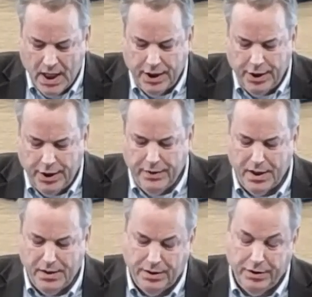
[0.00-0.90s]
The
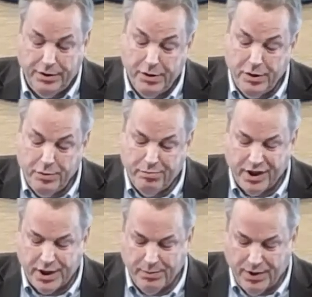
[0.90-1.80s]
UN UU
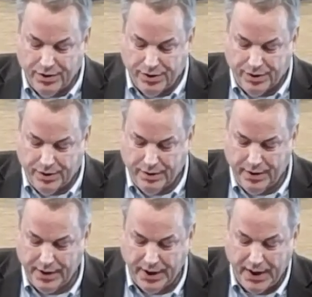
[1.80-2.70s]
principles
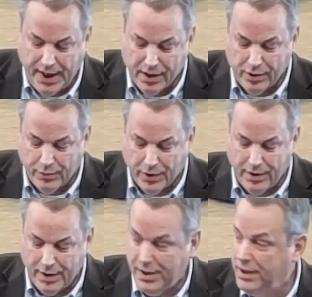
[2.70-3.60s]
and the inherent
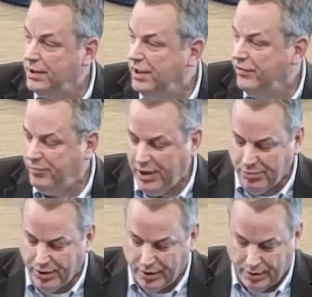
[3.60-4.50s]
worth and dignity of
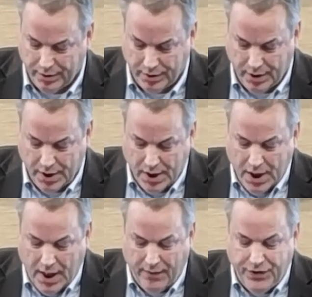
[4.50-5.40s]
people,
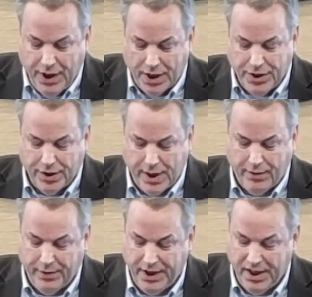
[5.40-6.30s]
of justice,
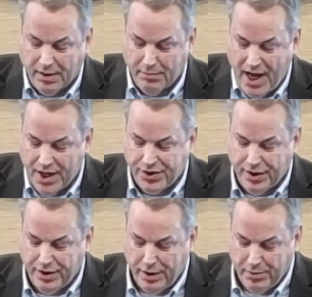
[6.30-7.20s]
equity, and compassion
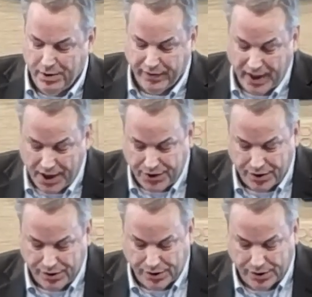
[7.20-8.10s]
in human
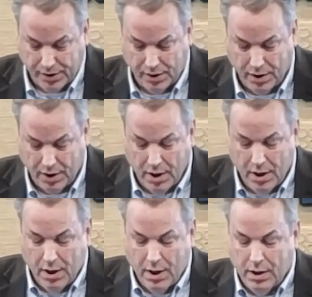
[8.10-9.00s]
relations,
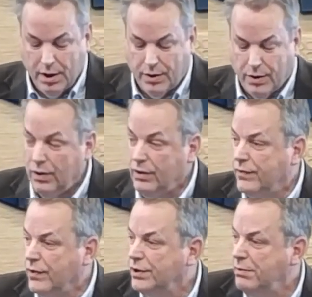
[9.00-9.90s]
the goal of
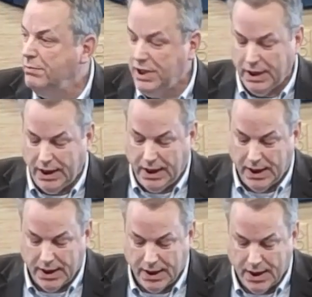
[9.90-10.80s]
world community,
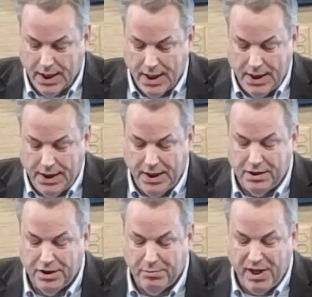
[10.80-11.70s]
the
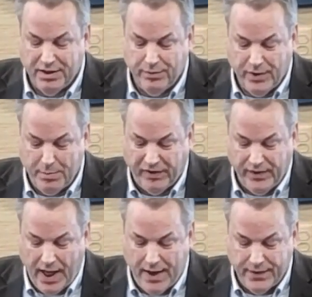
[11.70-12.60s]
interdependent web of
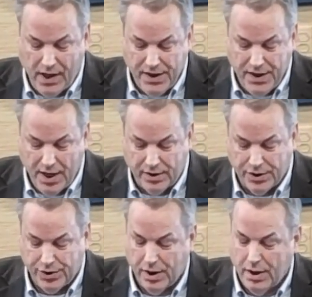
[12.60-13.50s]
life, and all the
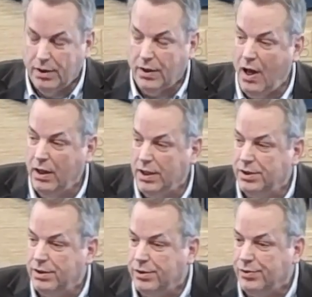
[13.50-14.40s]
others call us
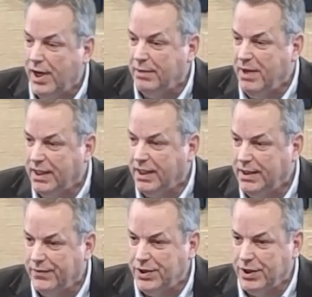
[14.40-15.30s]
to try to make a
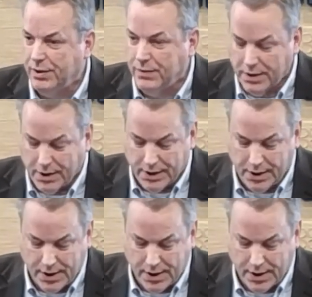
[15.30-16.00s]
difference in the world.